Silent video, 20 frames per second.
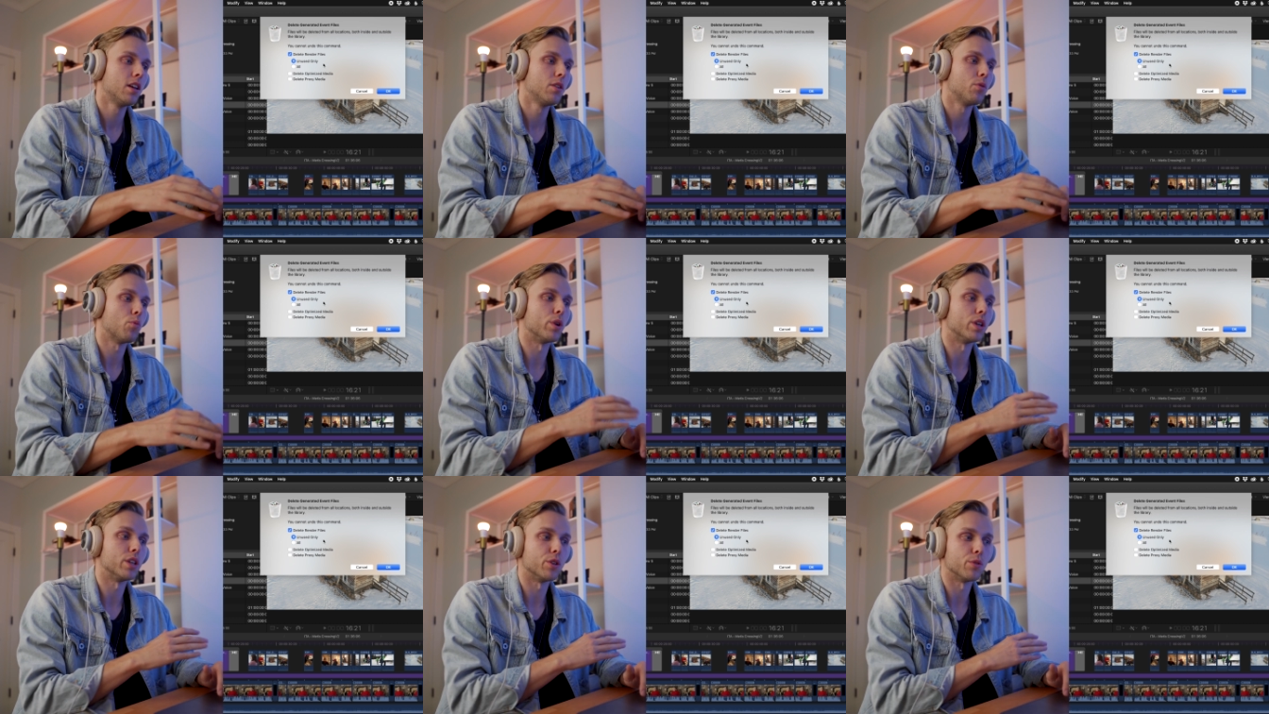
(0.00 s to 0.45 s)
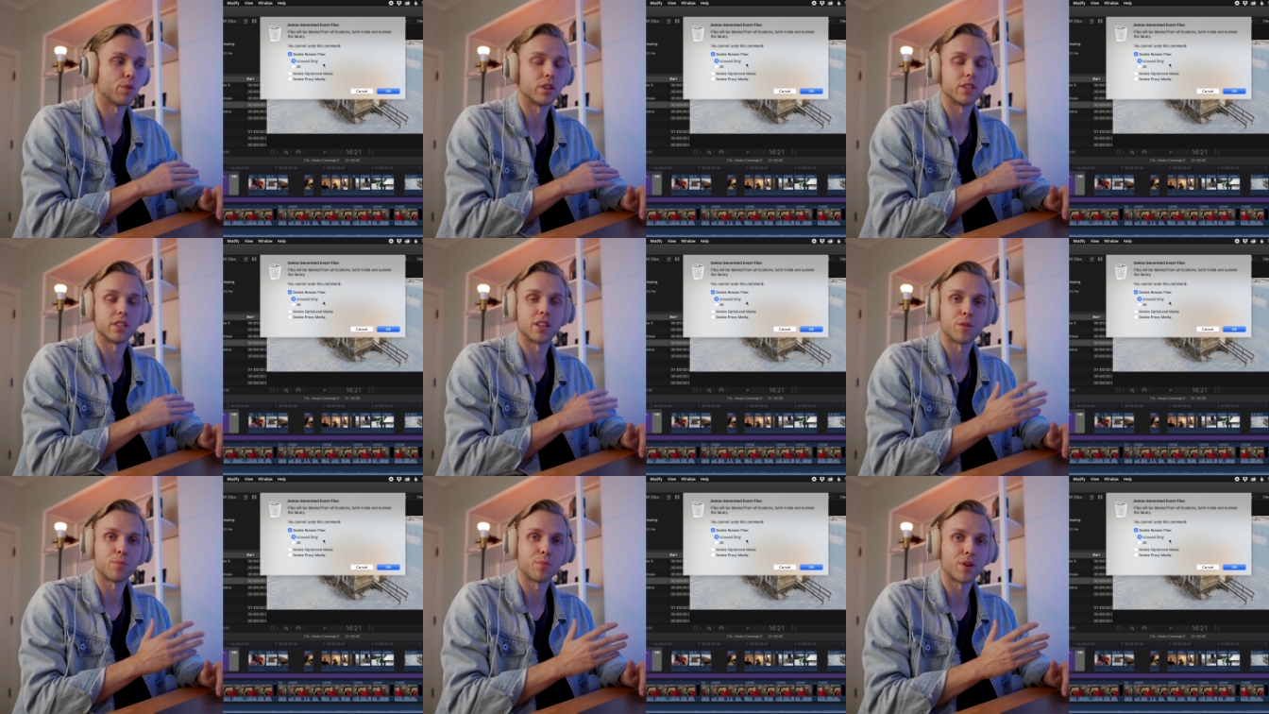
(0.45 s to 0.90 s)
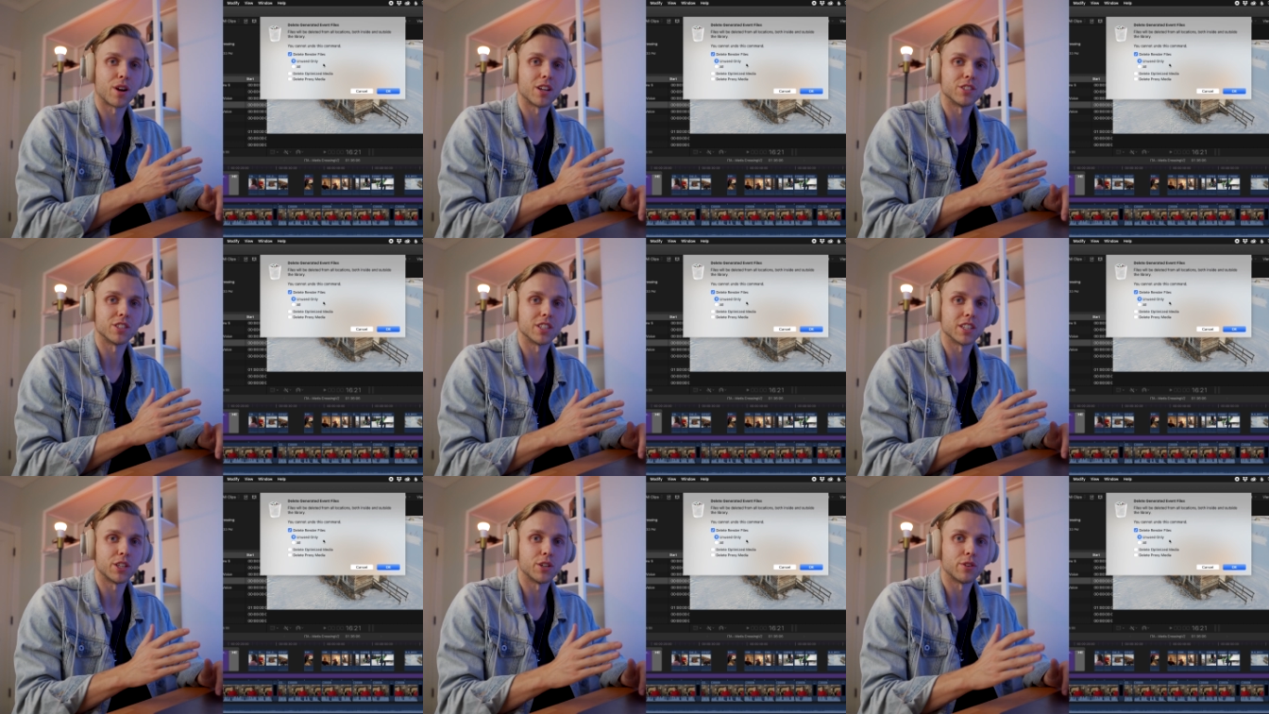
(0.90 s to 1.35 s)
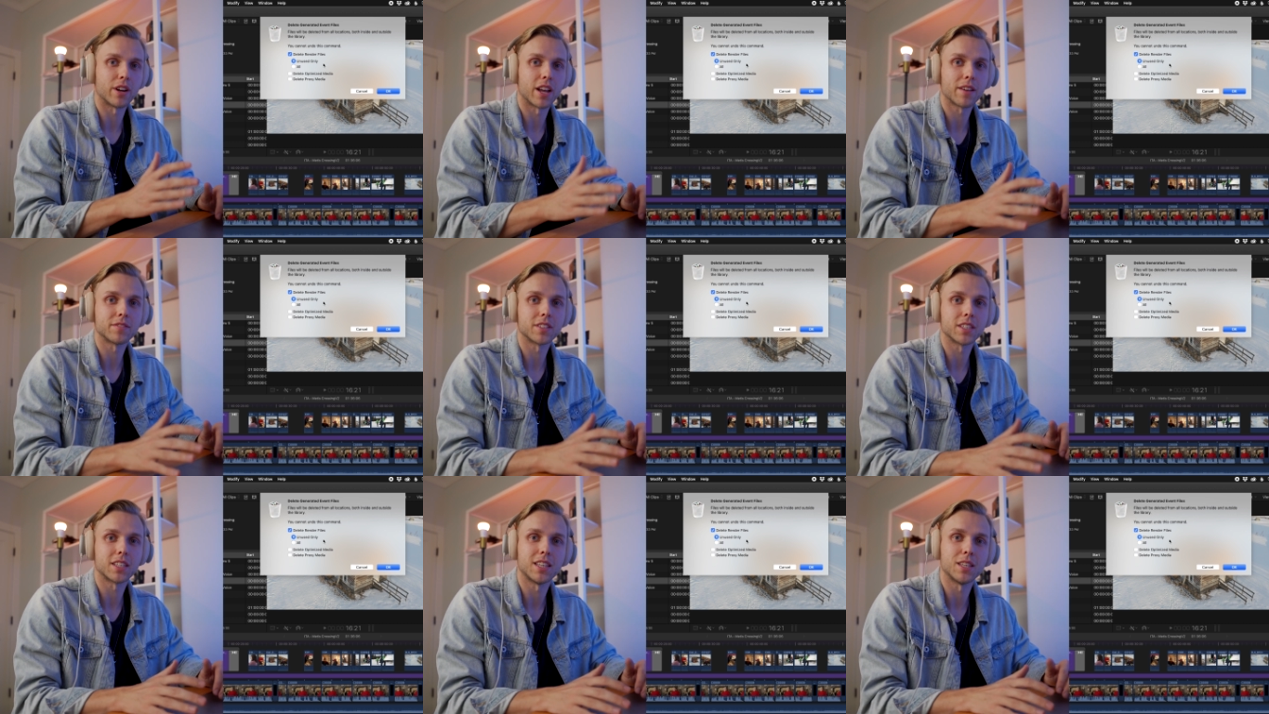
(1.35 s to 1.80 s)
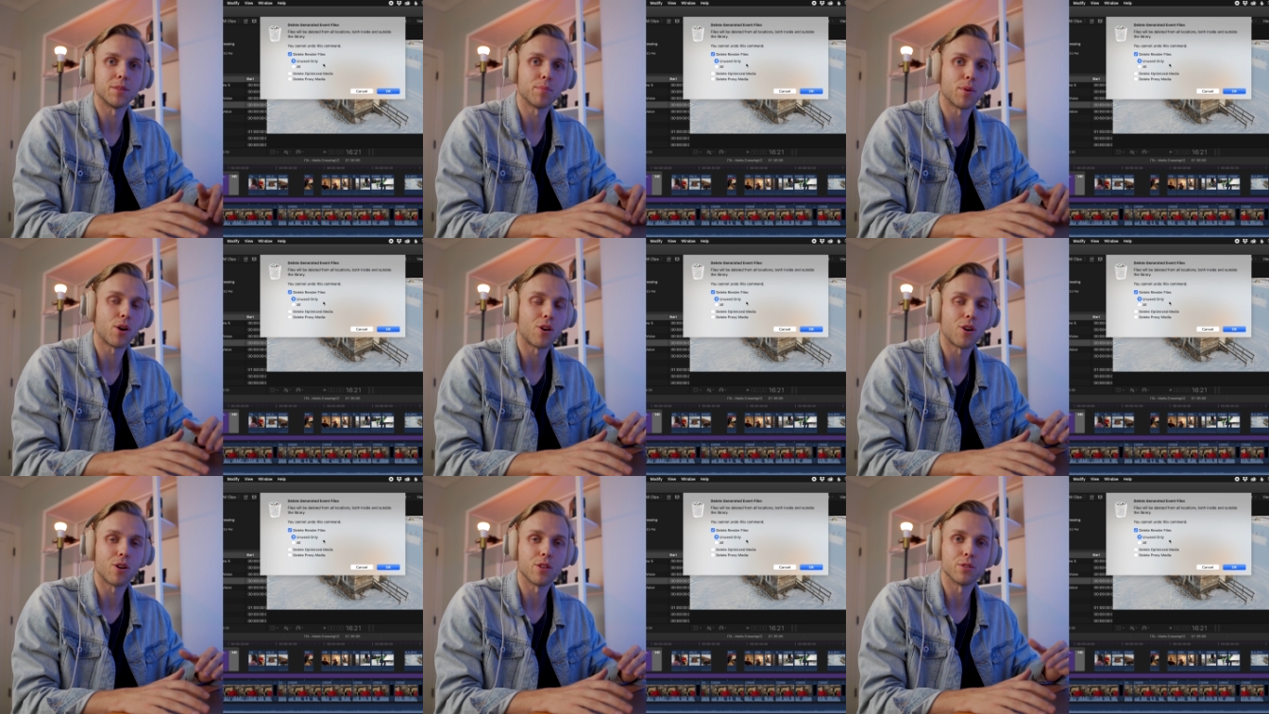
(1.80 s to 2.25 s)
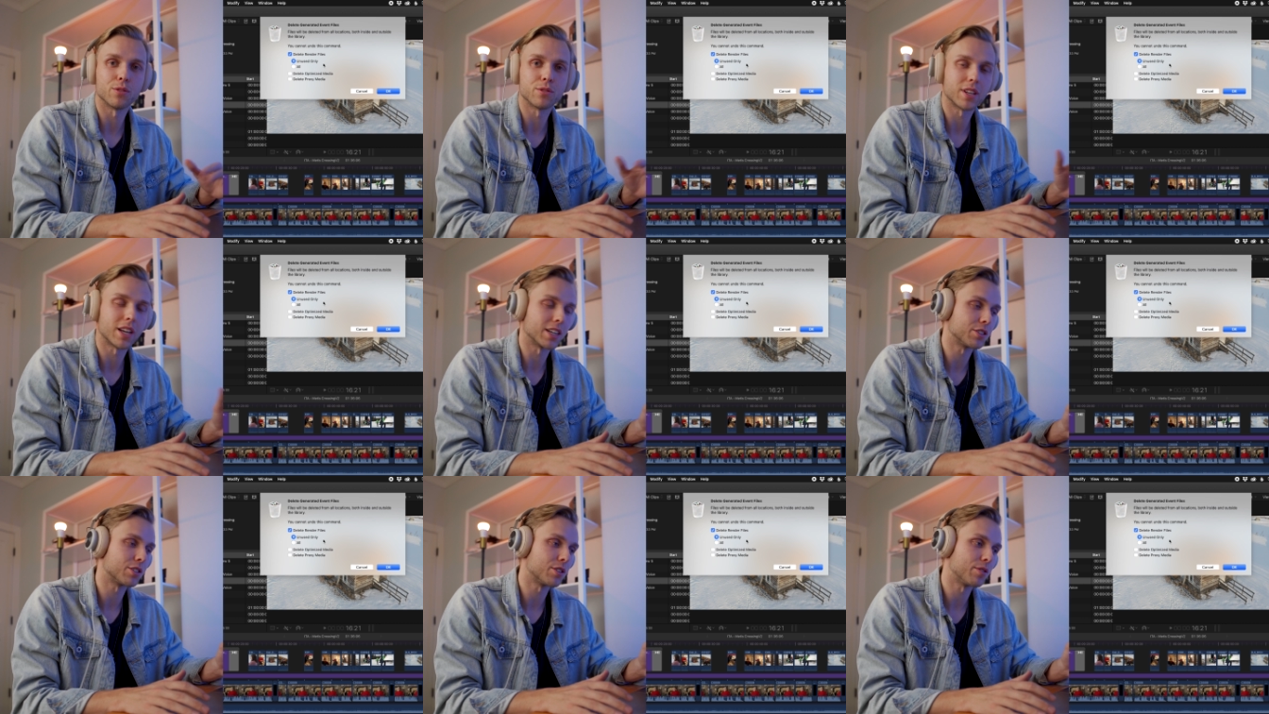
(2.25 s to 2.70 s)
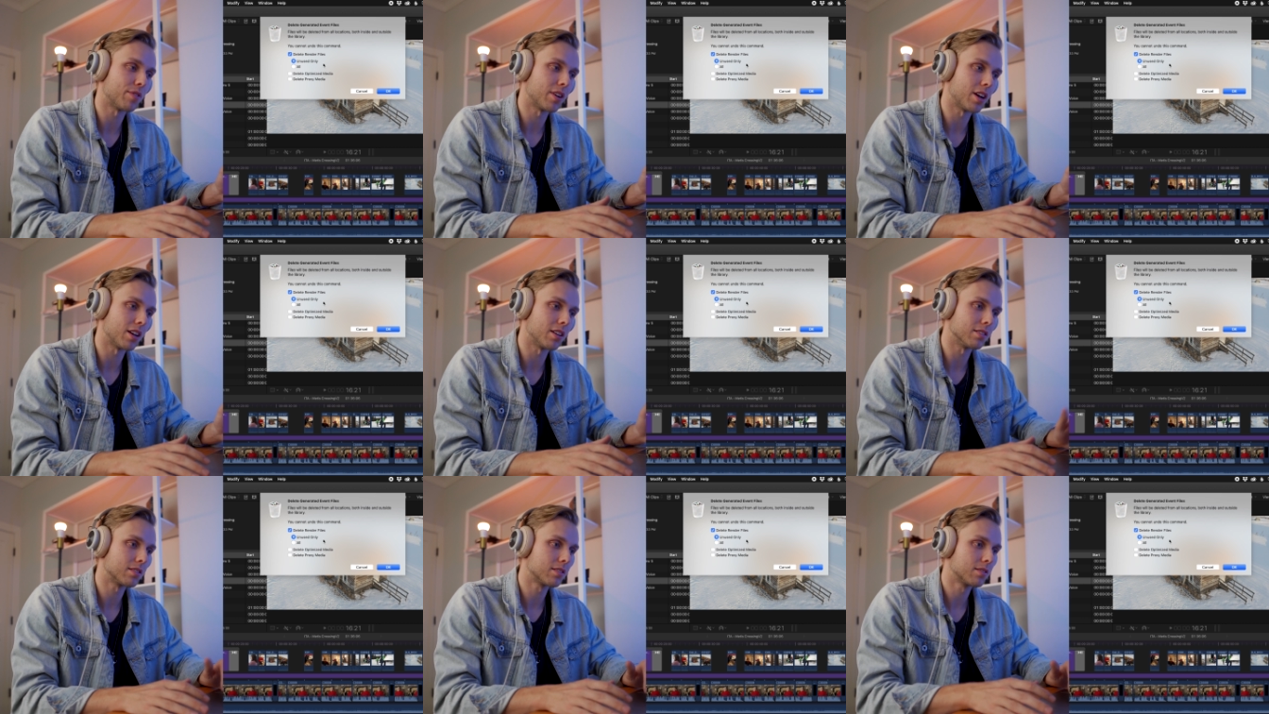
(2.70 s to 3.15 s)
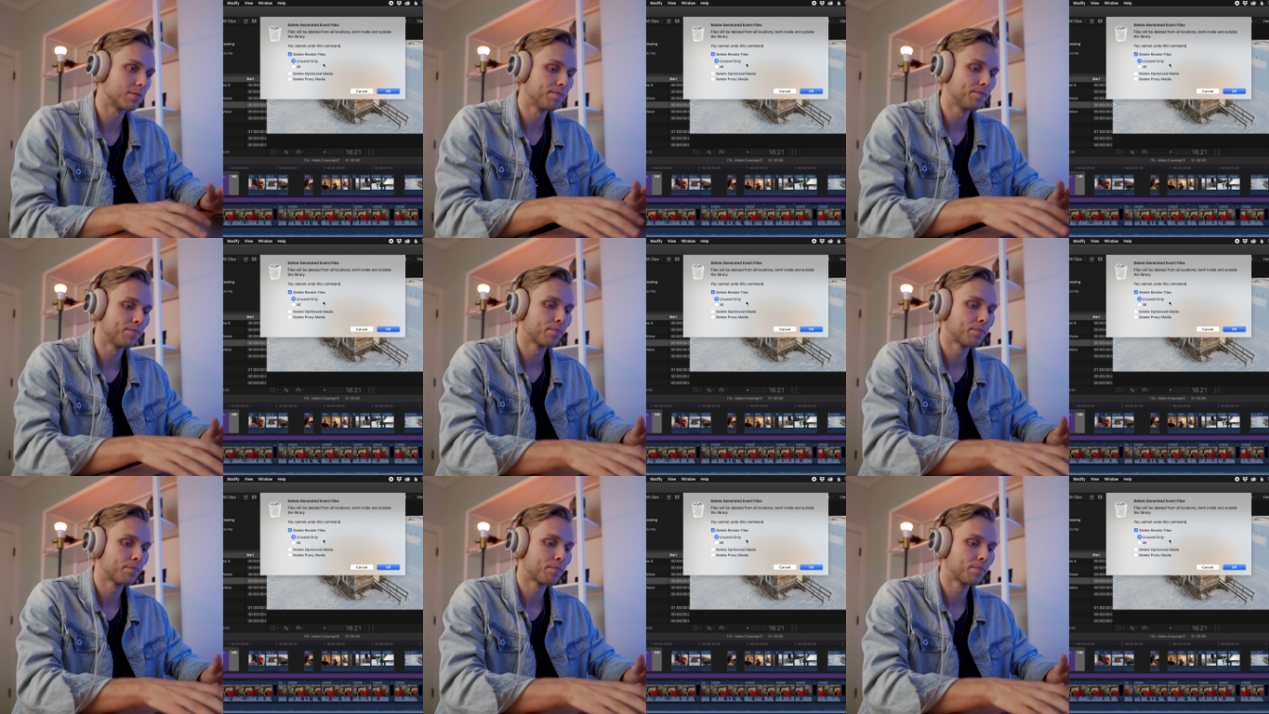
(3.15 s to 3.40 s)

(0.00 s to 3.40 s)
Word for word: When you are done a project, you don't have to keep all those extra files.